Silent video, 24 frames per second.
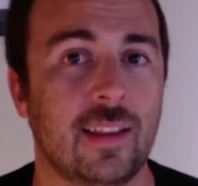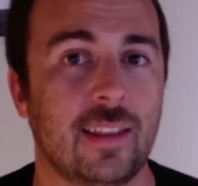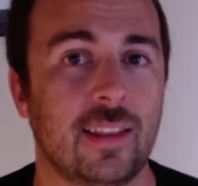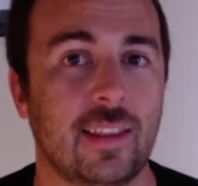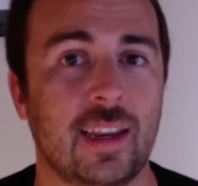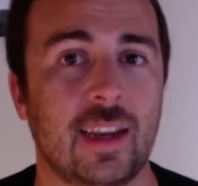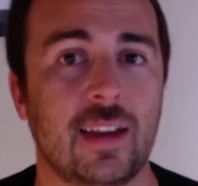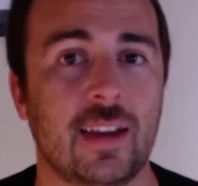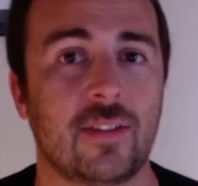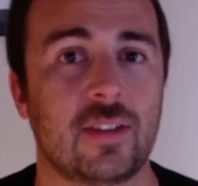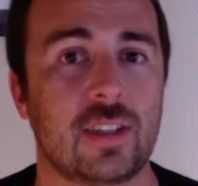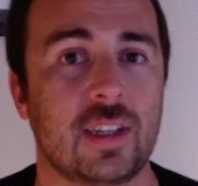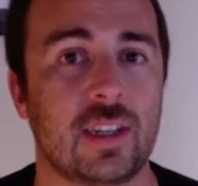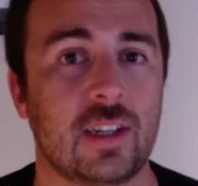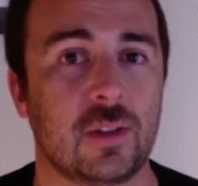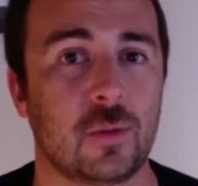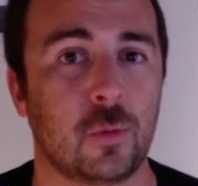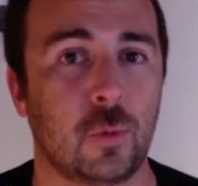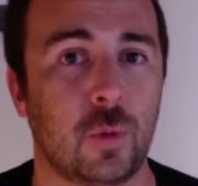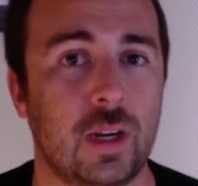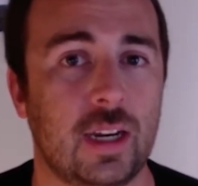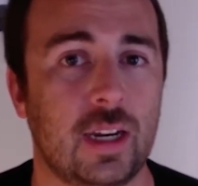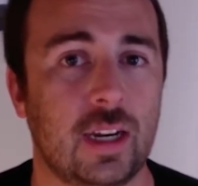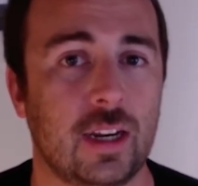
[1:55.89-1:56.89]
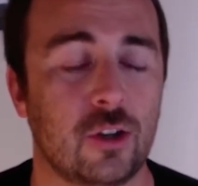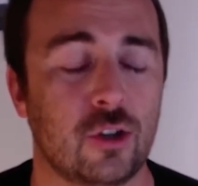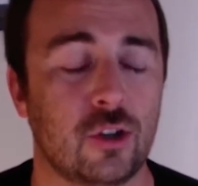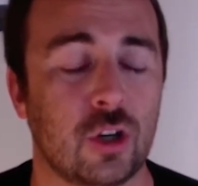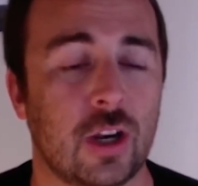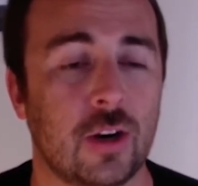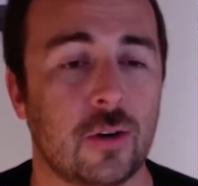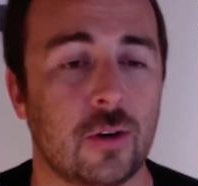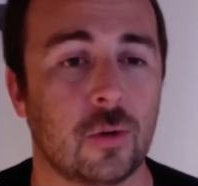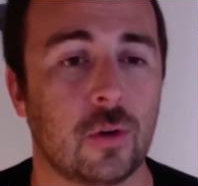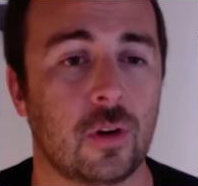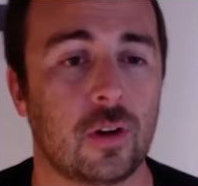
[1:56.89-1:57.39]
The AFC is weak in
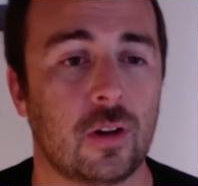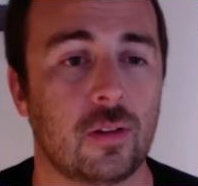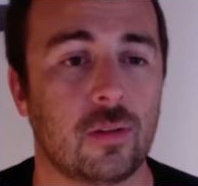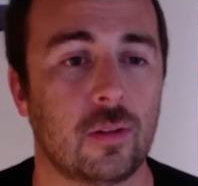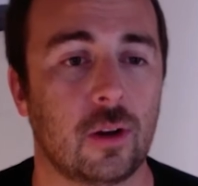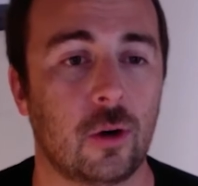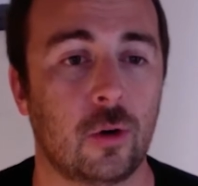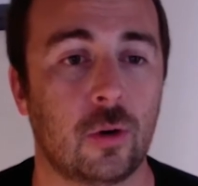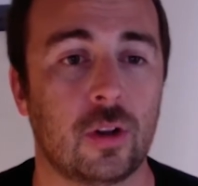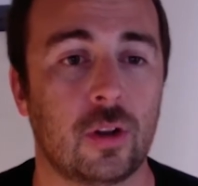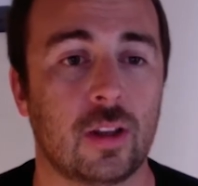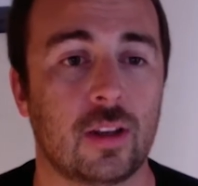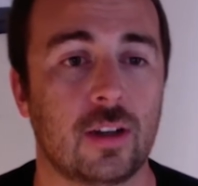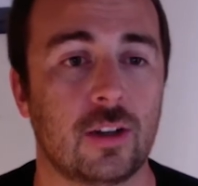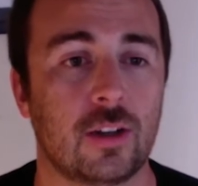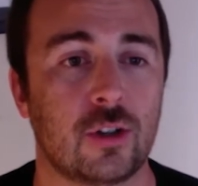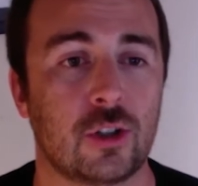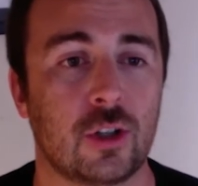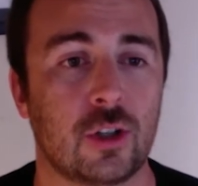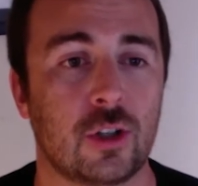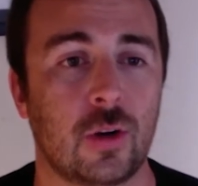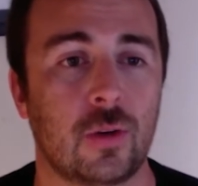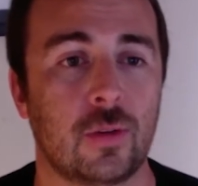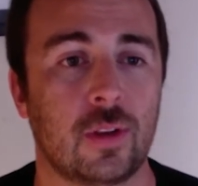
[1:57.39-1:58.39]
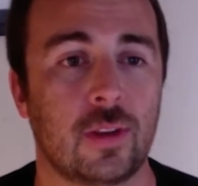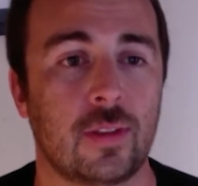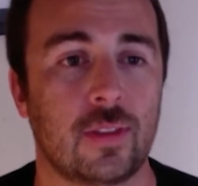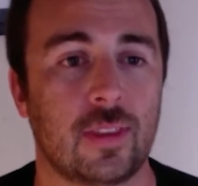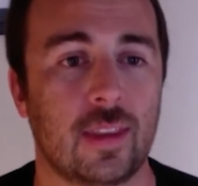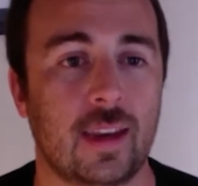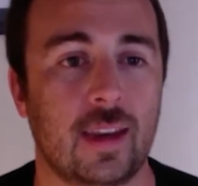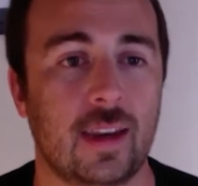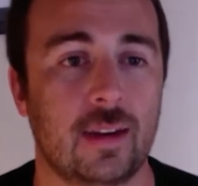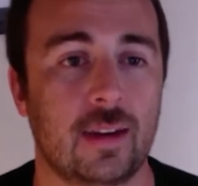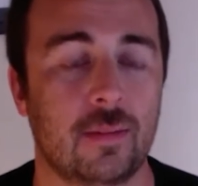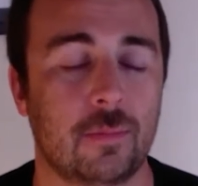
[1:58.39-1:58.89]
general. Oakland has shown that
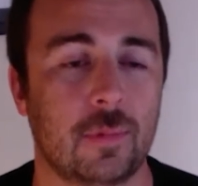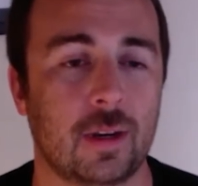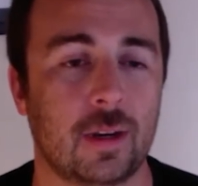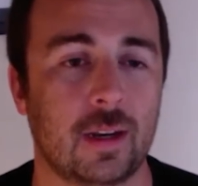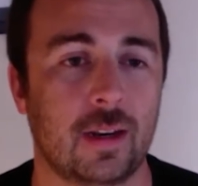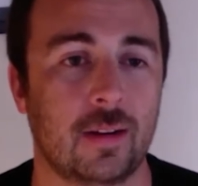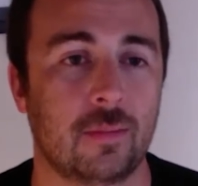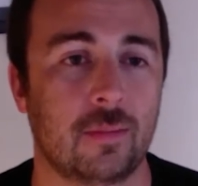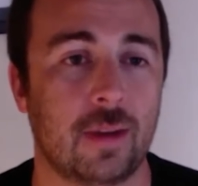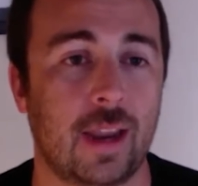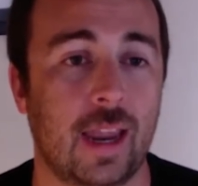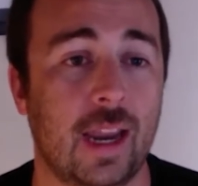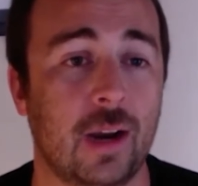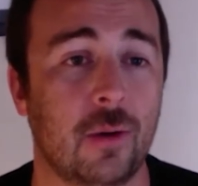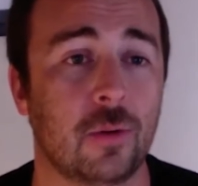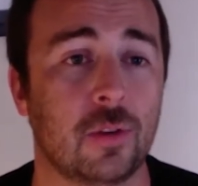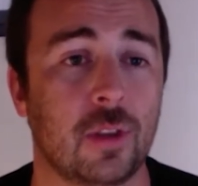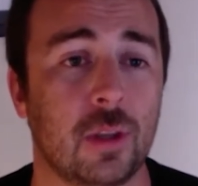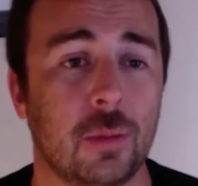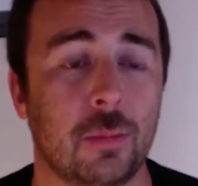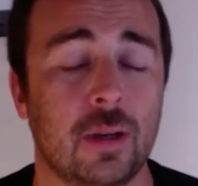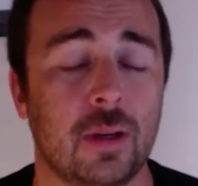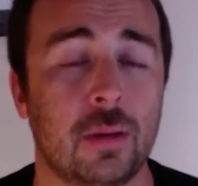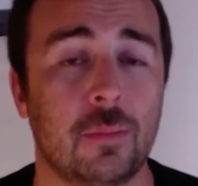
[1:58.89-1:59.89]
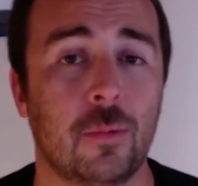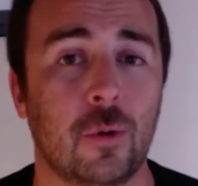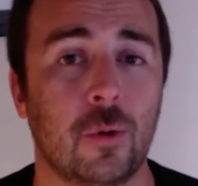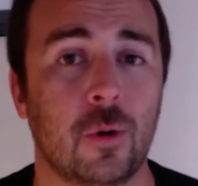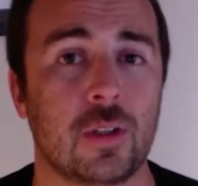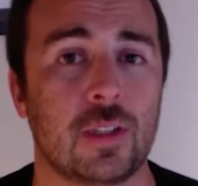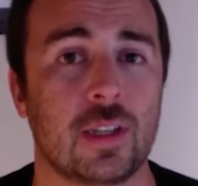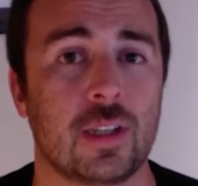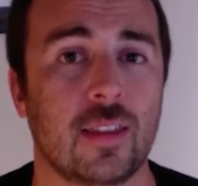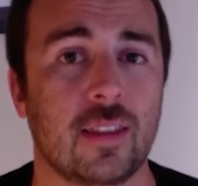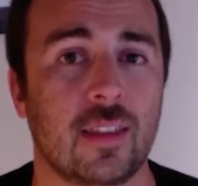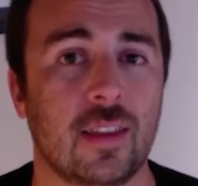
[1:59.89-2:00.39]
they can hang with the big
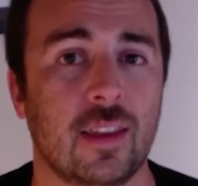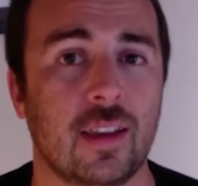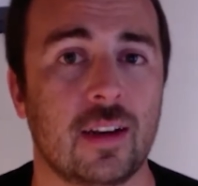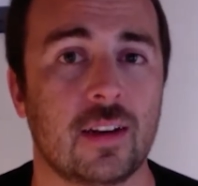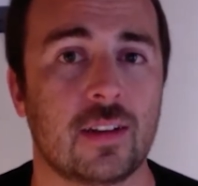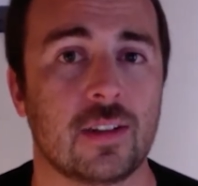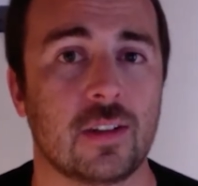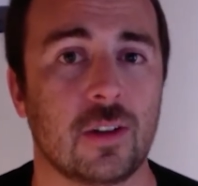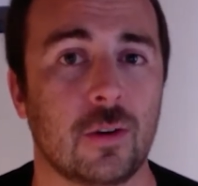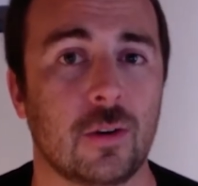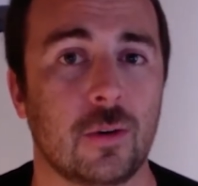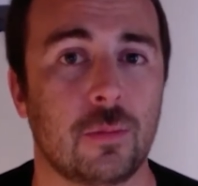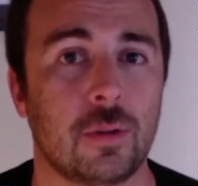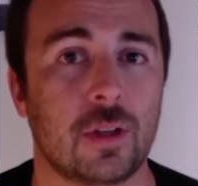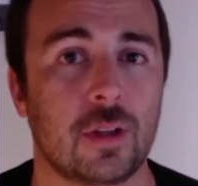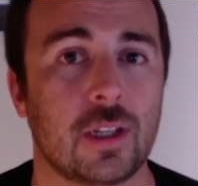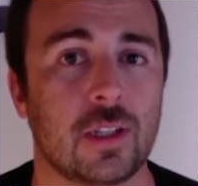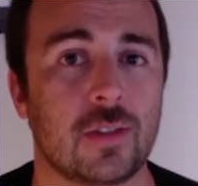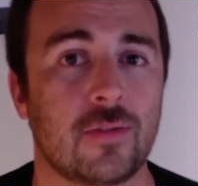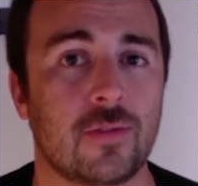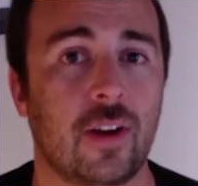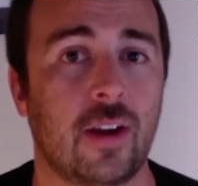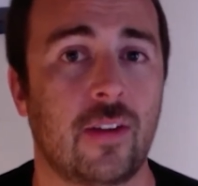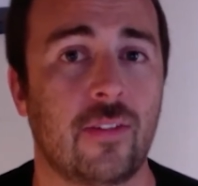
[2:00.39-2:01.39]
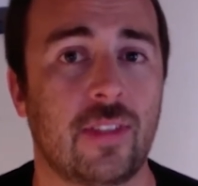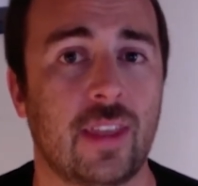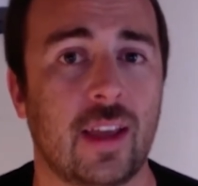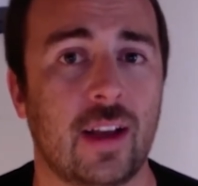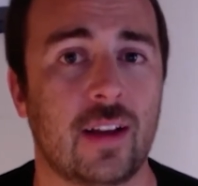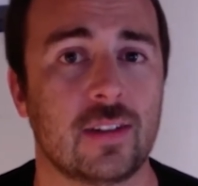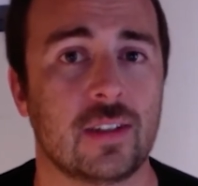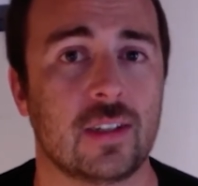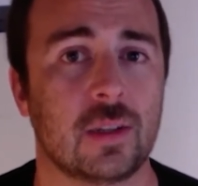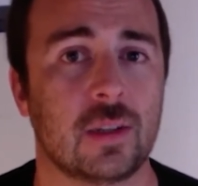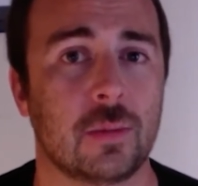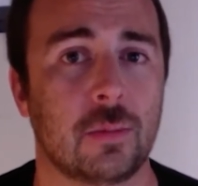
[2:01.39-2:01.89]
boys, I think, so plus
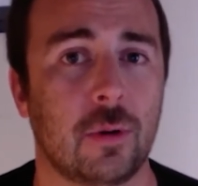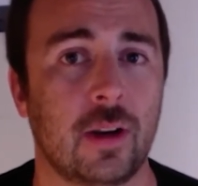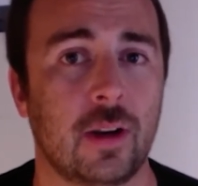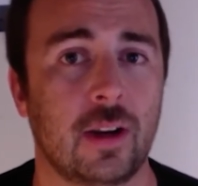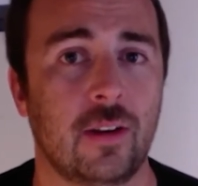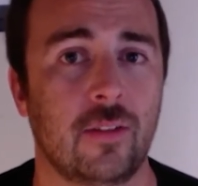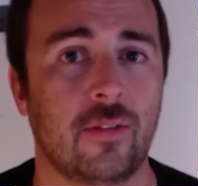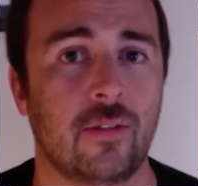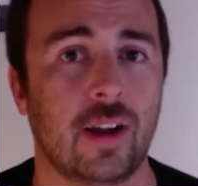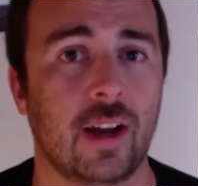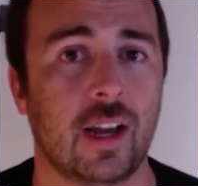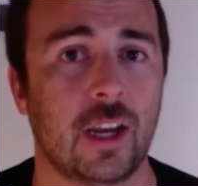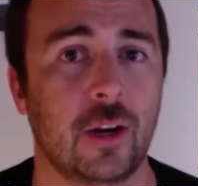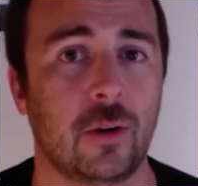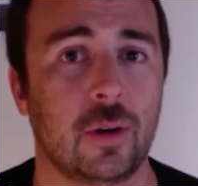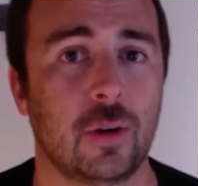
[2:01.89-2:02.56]
5,000 is a pretty good value